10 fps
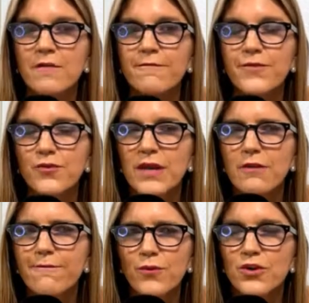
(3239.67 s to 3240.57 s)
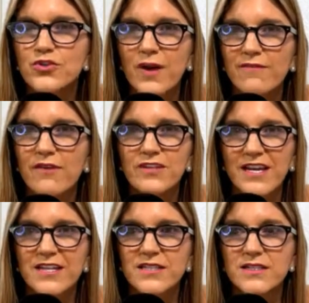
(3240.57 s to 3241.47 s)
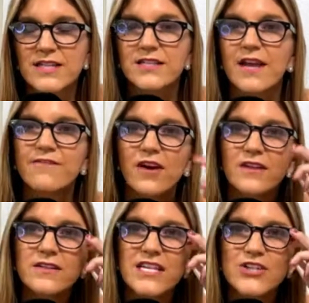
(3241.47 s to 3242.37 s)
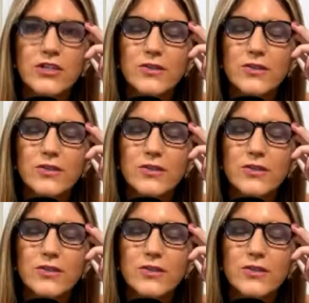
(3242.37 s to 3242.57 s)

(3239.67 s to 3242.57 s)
3 or 4 12-hour days as a lifeguard, teaching